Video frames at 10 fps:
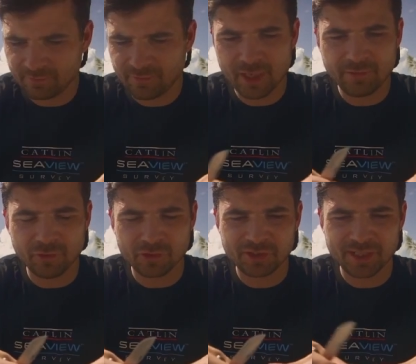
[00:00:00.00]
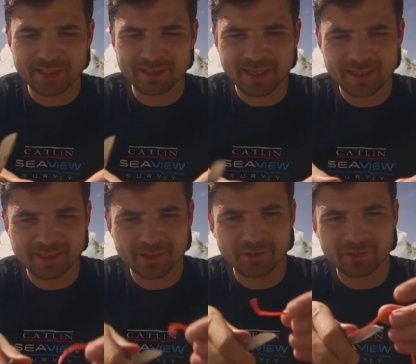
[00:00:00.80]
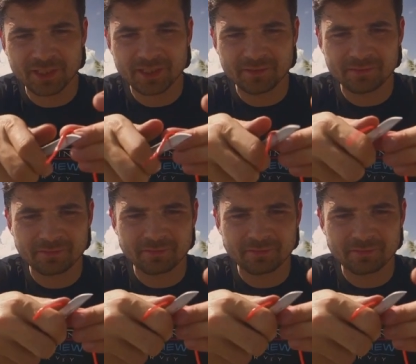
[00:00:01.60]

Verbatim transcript: five or six tentacles here.